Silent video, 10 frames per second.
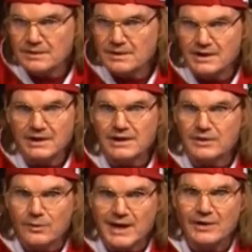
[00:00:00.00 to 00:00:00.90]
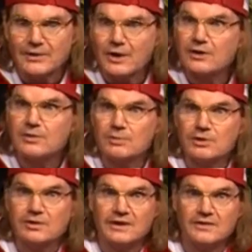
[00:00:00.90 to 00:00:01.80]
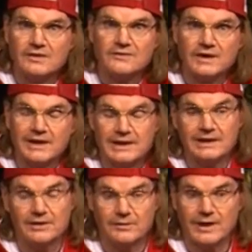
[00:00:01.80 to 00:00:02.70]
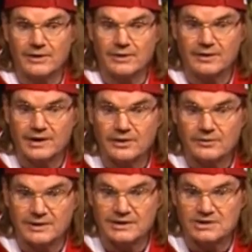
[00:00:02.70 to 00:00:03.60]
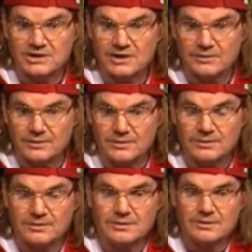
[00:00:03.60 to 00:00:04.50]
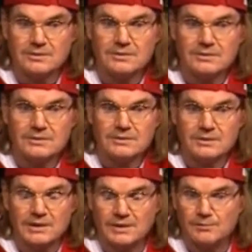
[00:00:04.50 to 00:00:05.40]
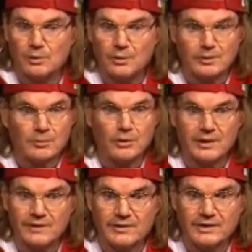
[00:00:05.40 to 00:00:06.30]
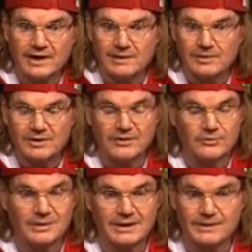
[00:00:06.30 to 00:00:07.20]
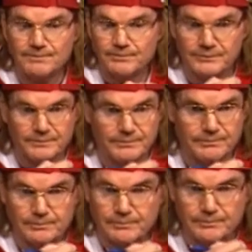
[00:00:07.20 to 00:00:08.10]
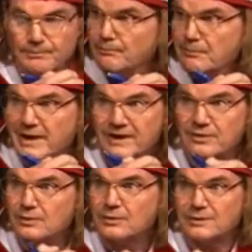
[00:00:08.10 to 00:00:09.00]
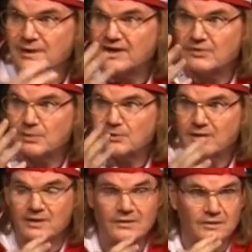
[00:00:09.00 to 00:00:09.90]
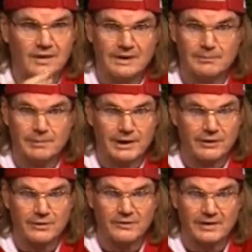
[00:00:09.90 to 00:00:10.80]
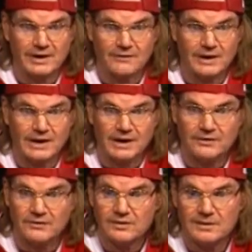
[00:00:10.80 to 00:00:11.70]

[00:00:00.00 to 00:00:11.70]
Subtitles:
in and around our communities, if not in and around our country in general. More and more every day, because medical expertise is getting better to save lives.